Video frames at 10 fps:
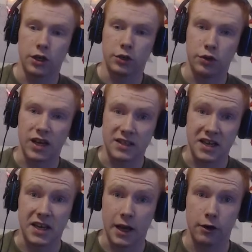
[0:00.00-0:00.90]
you gotta
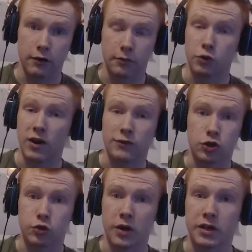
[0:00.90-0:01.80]
take care of them. You have to
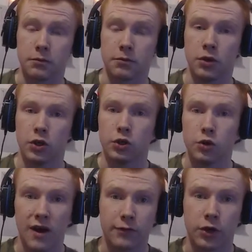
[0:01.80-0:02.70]
train them. You
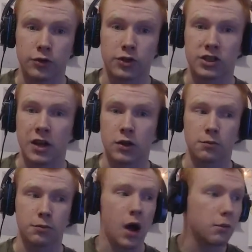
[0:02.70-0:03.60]
have to understand
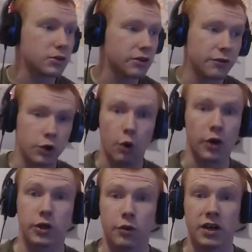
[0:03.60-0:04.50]
their problems if they're
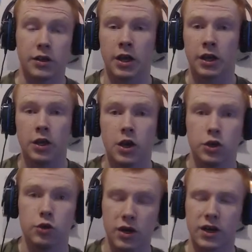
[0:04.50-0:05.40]
going through anything.
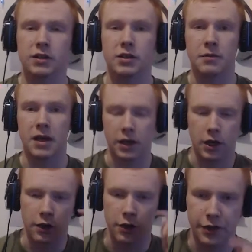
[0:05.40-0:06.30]
You gotta to
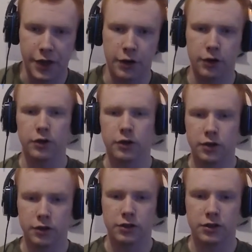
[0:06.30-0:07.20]
make their
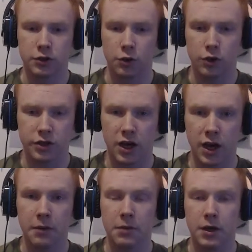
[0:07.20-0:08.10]
er, your
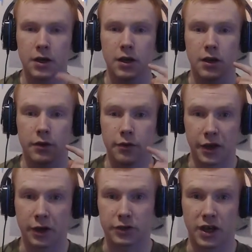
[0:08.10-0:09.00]
time
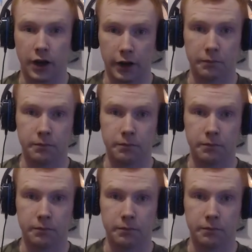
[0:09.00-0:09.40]
their time